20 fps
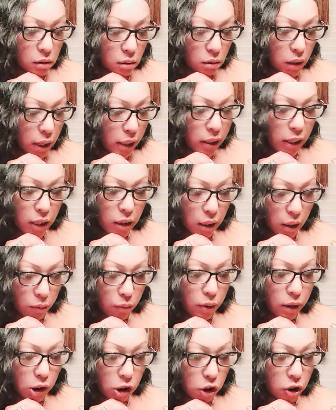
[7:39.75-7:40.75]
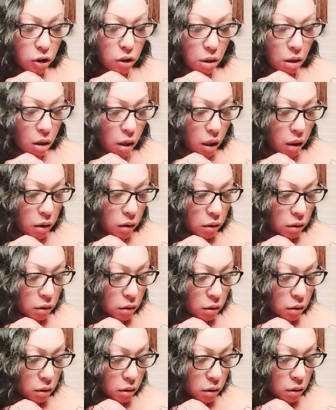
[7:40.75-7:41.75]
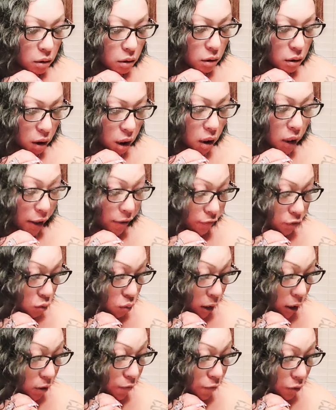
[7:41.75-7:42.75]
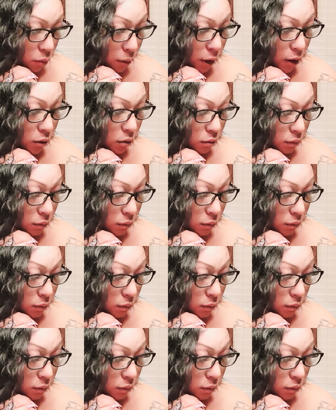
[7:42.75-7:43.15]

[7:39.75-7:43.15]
Okay, they, they really just are. You're like for real, for real.